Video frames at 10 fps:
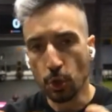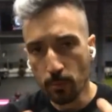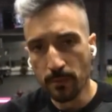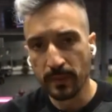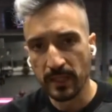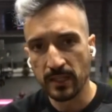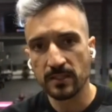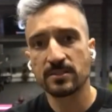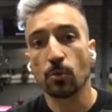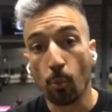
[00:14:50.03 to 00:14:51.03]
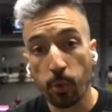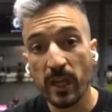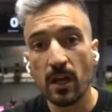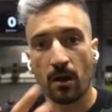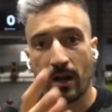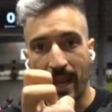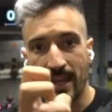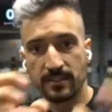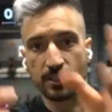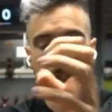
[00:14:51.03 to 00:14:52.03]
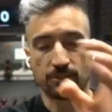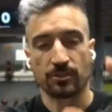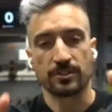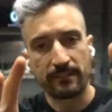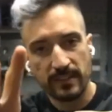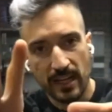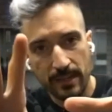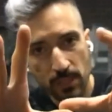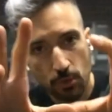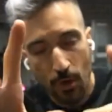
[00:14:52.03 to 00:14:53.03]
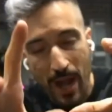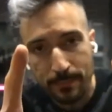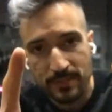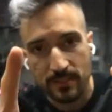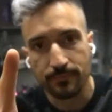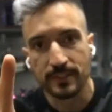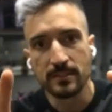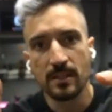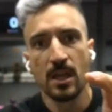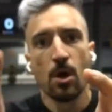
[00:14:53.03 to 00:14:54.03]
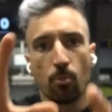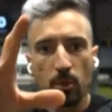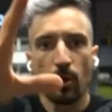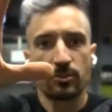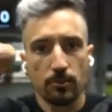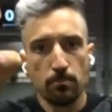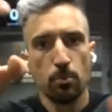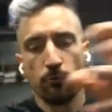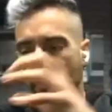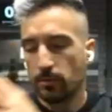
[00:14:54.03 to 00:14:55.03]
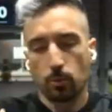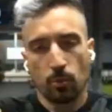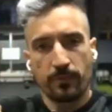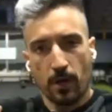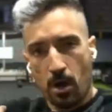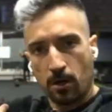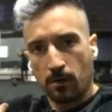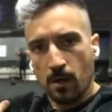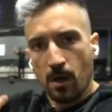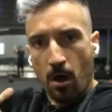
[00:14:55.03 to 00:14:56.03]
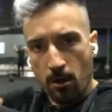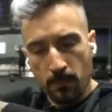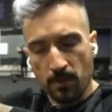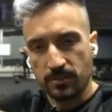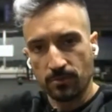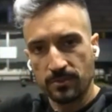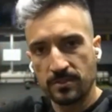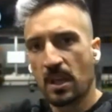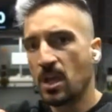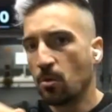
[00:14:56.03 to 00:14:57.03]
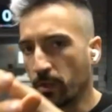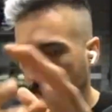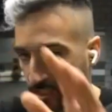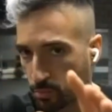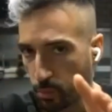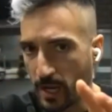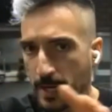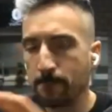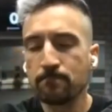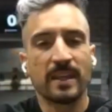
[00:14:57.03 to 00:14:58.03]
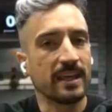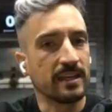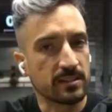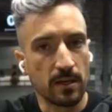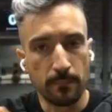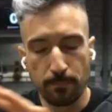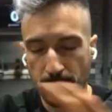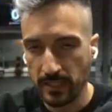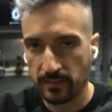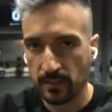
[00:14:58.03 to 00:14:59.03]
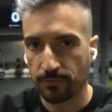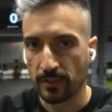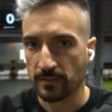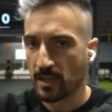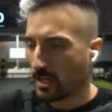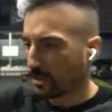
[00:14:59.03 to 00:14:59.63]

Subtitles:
Human beings, we are handsy creatures. Every time we grab something, we want to move it with our arm muscles. With the swing, it is completely different.